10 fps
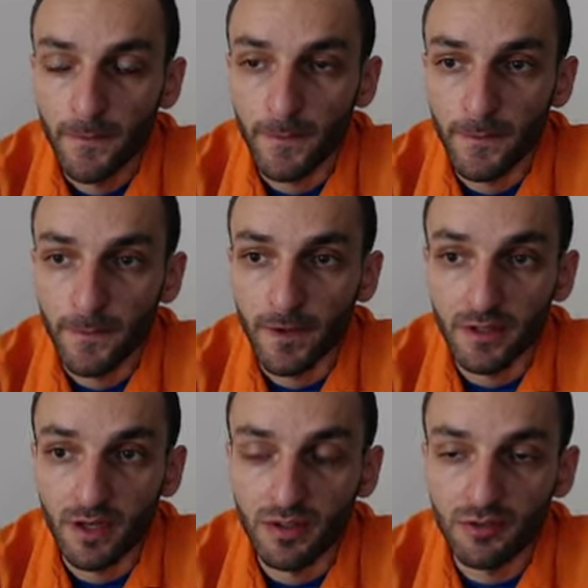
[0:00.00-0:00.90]
uh,
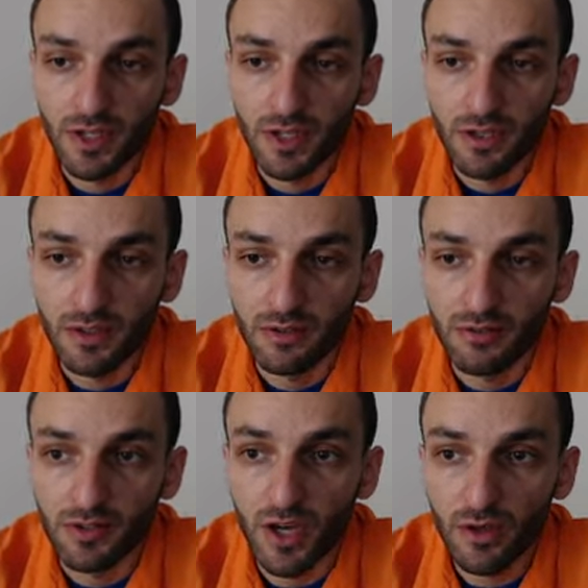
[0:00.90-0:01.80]
Andrei uh,
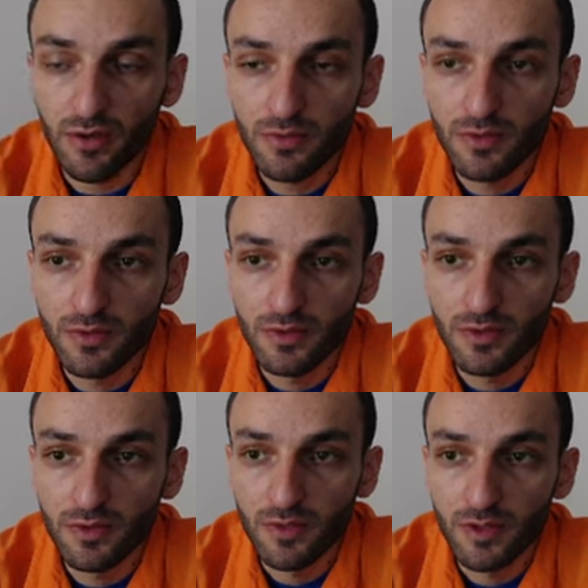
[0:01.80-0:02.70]
Drygalov
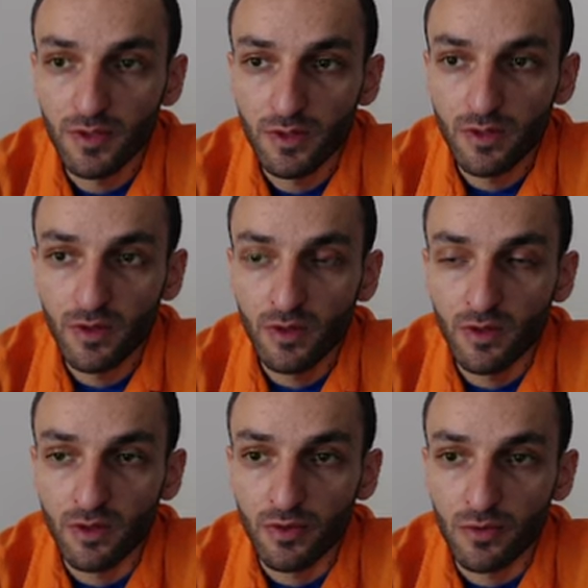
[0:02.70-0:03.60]

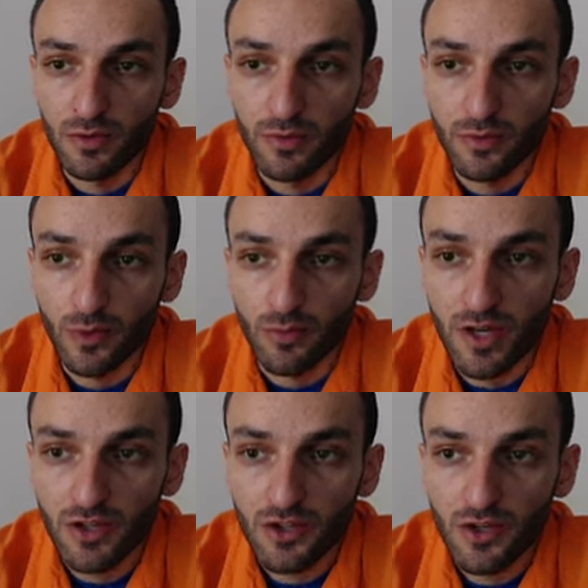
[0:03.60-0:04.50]
uh, from
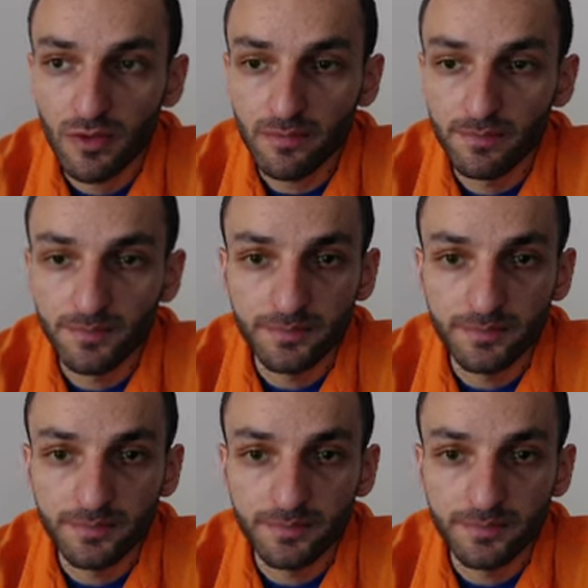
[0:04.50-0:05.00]
Russia.